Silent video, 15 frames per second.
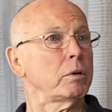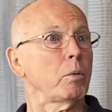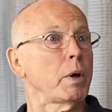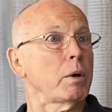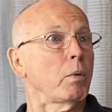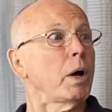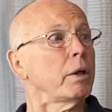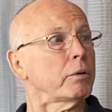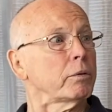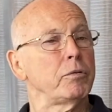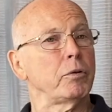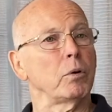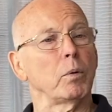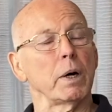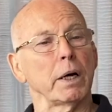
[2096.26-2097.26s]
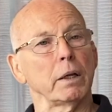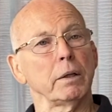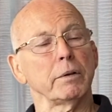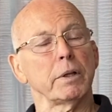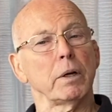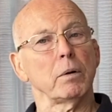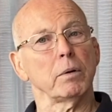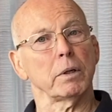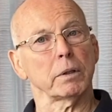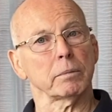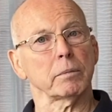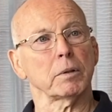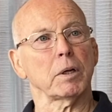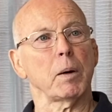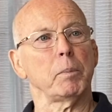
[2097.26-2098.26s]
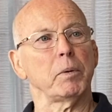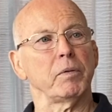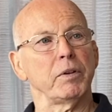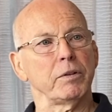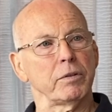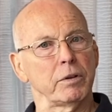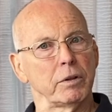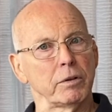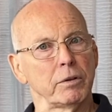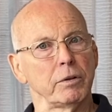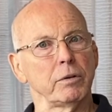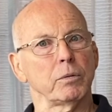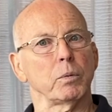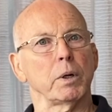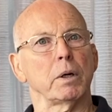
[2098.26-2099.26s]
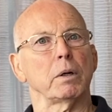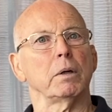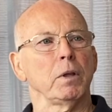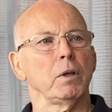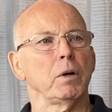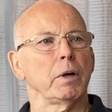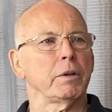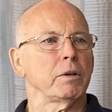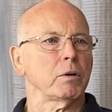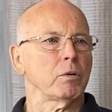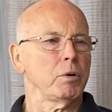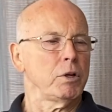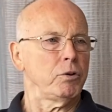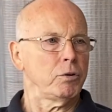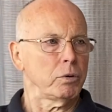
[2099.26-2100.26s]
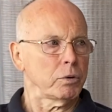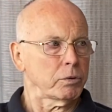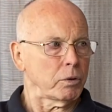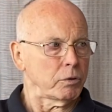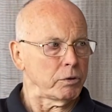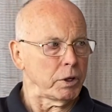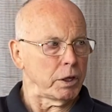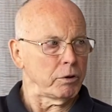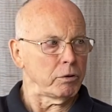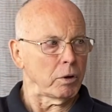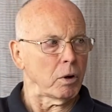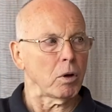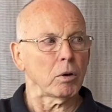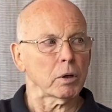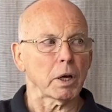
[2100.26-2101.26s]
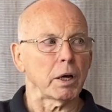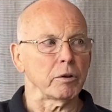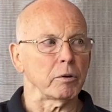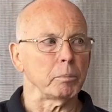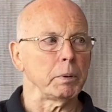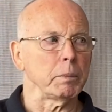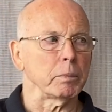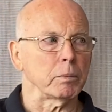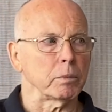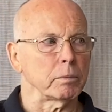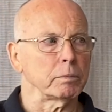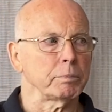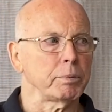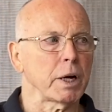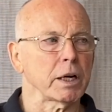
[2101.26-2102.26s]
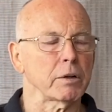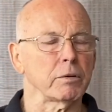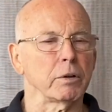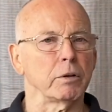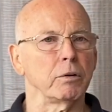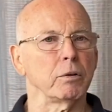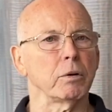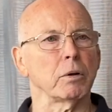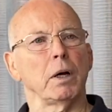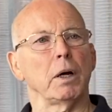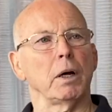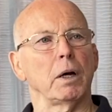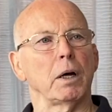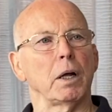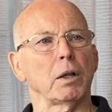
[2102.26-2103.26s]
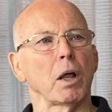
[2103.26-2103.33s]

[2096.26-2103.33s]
the way it was for a while. There were a couple of incidences where, you know, at the Korean Judo Association, you had all kinds of people practicing judo. A